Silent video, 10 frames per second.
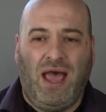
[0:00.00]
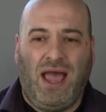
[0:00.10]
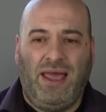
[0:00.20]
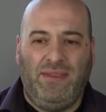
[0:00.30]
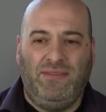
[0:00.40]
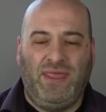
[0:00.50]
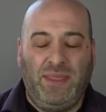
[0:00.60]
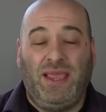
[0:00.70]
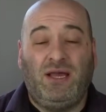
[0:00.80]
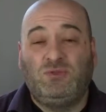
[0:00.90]
And then
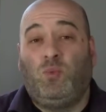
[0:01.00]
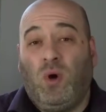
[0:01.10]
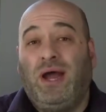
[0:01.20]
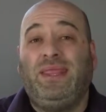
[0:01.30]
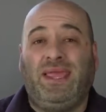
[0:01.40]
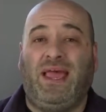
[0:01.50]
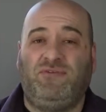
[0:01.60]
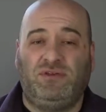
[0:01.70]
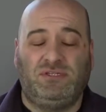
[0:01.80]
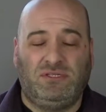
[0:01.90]
they asked why they
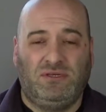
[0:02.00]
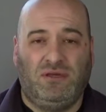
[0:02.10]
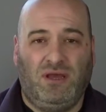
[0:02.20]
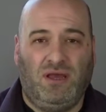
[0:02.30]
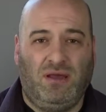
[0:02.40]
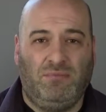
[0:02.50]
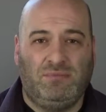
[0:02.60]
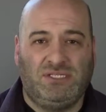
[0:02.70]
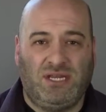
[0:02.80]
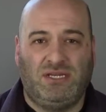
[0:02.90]
haven't
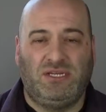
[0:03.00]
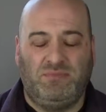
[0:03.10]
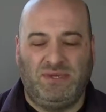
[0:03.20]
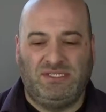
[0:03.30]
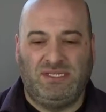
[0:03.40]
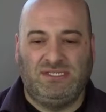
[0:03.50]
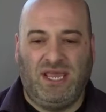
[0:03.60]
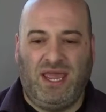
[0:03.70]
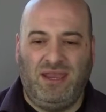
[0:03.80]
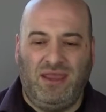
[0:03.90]
started a business,
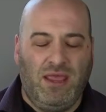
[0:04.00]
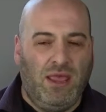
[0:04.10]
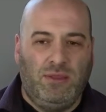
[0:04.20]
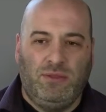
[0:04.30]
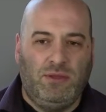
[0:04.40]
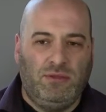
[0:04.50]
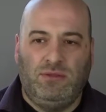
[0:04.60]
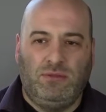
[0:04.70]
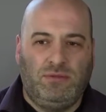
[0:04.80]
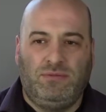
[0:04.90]
and
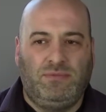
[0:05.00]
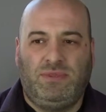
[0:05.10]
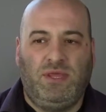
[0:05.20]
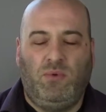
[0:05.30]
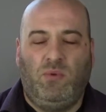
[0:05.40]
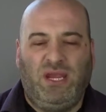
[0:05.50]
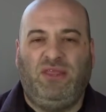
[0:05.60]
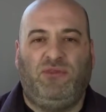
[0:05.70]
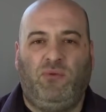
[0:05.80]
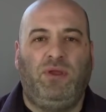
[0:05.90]
there were really
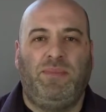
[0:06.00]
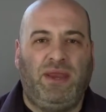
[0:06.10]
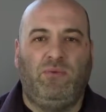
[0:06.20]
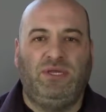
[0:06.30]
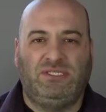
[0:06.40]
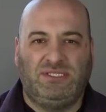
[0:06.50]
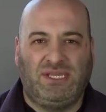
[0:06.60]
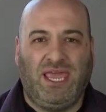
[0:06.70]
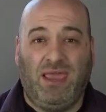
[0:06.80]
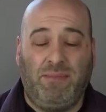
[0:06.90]
three main reasons
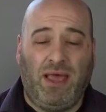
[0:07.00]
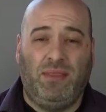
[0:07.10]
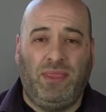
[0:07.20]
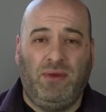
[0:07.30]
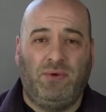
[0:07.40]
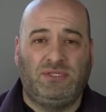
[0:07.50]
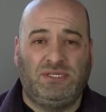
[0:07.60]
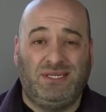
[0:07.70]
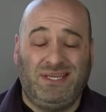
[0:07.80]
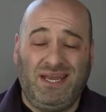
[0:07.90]
that came out. There was
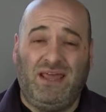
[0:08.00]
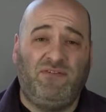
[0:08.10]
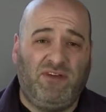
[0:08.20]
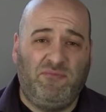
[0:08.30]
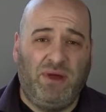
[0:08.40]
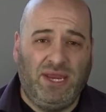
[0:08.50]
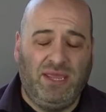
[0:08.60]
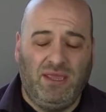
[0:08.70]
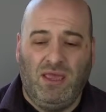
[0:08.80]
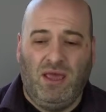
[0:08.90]
they didn't have enough
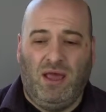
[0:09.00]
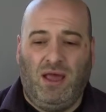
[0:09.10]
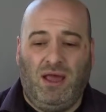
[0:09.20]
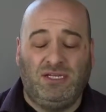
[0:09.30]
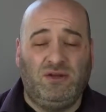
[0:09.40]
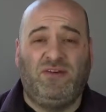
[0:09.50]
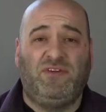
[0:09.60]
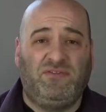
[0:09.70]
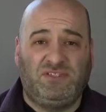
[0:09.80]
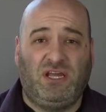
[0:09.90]
money, don't have
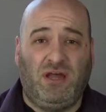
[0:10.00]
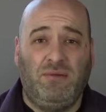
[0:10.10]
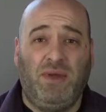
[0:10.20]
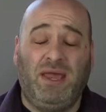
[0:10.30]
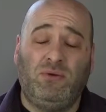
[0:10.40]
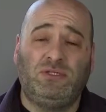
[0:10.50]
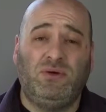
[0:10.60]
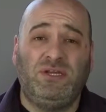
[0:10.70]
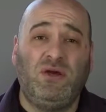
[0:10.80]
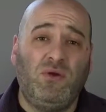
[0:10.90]
enough time, and also
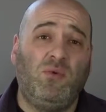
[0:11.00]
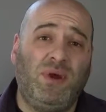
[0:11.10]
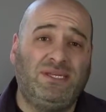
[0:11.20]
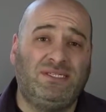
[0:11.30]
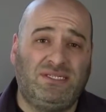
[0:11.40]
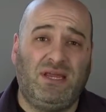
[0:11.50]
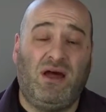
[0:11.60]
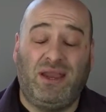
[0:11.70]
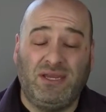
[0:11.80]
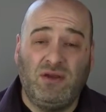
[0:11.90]
I don't know where to
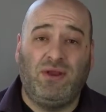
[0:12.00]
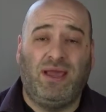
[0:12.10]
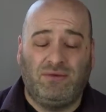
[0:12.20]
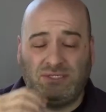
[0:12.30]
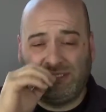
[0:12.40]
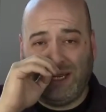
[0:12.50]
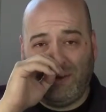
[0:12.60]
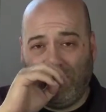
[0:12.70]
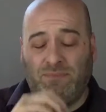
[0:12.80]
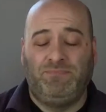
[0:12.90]
start and I don't know how to start
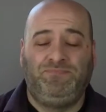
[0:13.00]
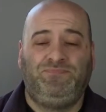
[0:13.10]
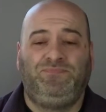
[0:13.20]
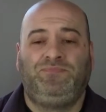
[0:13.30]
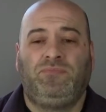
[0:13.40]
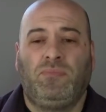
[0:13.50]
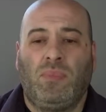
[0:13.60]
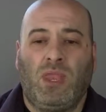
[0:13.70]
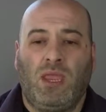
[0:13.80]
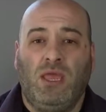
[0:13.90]
one.
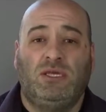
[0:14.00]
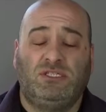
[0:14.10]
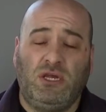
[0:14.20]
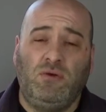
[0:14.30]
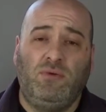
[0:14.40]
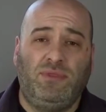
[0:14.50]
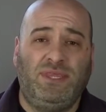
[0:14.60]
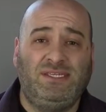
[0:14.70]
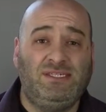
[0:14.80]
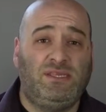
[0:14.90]
So
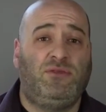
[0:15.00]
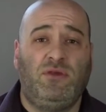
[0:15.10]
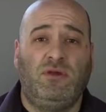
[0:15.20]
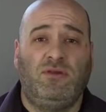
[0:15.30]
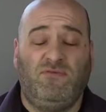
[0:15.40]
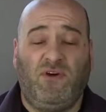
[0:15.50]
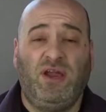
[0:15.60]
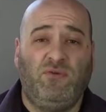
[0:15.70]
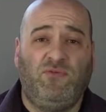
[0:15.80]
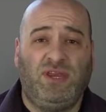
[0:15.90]
this is the third and
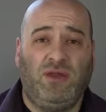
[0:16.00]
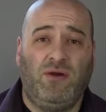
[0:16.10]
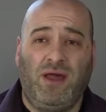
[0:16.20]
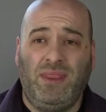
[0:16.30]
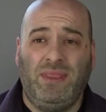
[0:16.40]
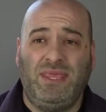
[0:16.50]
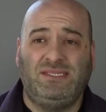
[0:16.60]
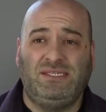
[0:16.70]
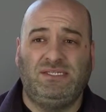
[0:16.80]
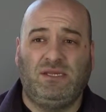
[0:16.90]
final video, and
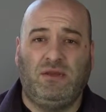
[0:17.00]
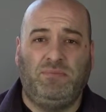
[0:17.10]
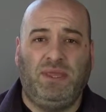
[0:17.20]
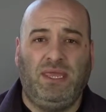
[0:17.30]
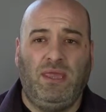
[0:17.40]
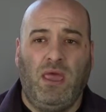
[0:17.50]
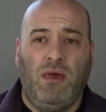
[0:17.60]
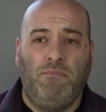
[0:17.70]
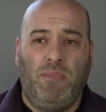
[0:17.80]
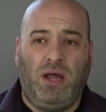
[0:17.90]
this is going to be
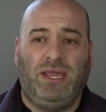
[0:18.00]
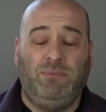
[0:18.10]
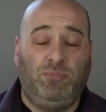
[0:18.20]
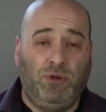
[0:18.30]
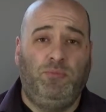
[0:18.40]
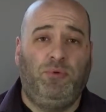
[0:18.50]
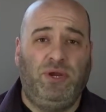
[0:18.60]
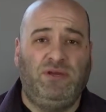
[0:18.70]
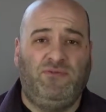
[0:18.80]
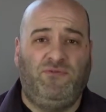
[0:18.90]
my
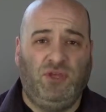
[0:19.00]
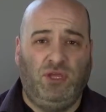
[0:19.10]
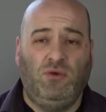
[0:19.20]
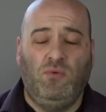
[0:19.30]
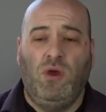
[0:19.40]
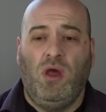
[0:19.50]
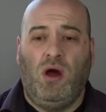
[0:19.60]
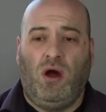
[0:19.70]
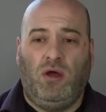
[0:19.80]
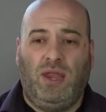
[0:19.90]
blueprint for you
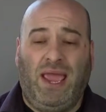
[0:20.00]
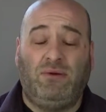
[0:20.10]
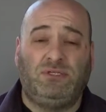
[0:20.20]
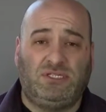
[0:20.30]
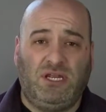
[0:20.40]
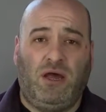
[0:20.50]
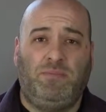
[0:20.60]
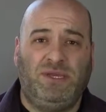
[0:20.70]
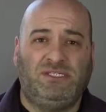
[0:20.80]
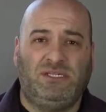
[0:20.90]
on how to start a
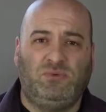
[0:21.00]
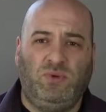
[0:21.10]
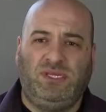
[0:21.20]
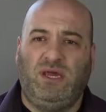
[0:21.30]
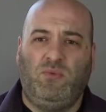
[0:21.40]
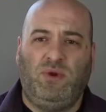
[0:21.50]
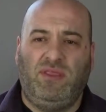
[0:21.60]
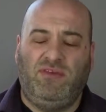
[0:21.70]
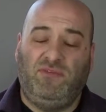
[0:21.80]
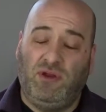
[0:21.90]
business. We dealt
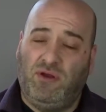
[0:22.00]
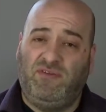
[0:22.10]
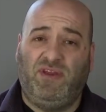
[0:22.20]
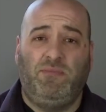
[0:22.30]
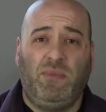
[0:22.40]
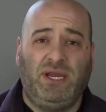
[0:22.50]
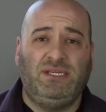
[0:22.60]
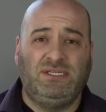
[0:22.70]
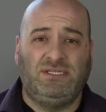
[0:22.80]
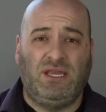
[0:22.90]
with if you don't have any money
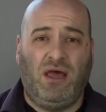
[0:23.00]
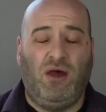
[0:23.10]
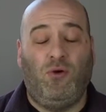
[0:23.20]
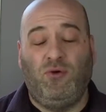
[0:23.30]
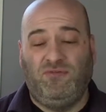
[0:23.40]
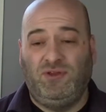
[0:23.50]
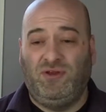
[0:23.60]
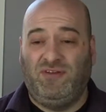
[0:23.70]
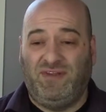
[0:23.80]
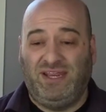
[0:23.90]
to start or if you
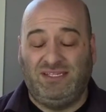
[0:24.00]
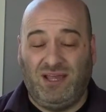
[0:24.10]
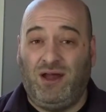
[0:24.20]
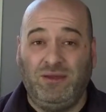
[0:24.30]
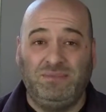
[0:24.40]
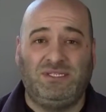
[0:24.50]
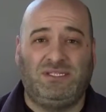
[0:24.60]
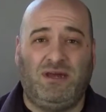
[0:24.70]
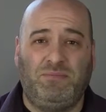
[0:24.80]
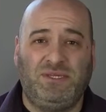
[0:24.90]
don't have any time to
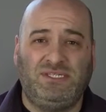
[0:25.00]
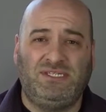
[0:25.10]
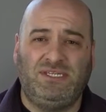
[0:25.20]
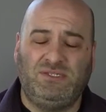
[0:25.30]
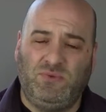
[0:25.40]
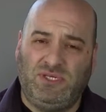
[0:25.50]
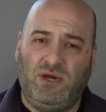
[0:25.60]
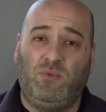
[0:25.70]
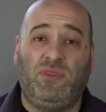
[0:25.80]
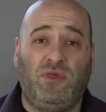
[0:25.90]
start businesses. We
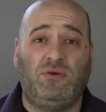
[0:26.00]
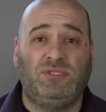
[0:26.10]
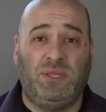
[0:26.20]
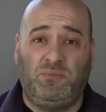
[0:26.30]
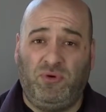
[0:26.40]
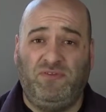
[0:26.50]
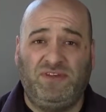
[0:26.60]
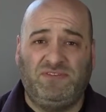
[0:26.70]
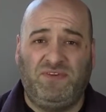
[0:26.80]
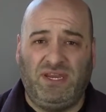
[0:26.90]
dealt with those in the
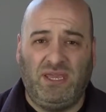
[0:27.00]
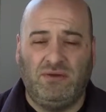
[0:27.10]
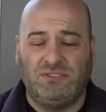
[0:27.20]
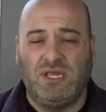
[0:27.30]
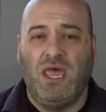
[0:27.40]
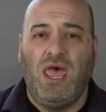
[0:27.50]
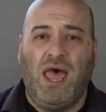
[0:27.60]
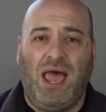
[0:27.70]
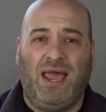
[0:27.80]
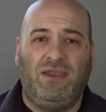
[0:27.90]
previous videos,
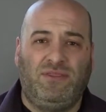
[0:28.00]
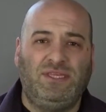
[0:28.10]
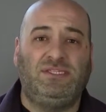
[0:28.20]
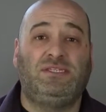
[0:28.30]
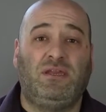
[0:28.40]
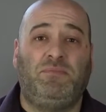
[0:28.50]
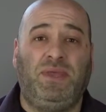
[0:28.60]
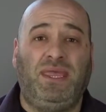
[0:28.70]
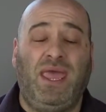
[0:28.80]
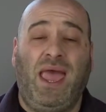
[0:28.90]
and this is going to
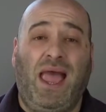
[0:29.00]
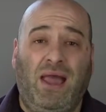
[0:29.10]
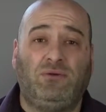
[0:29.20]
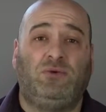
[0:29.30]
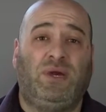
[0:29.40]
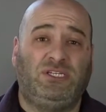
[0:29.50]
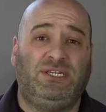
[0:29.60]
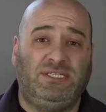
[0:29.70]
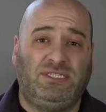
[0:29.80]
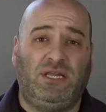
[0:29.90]
be how to
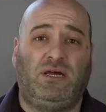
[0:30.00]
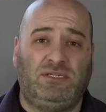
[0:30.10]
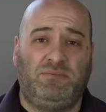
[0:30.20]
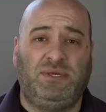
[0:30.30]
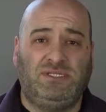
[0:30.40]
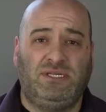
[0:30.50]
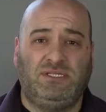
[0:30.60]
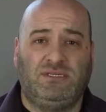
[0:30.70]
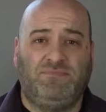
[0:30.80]
actually start a business.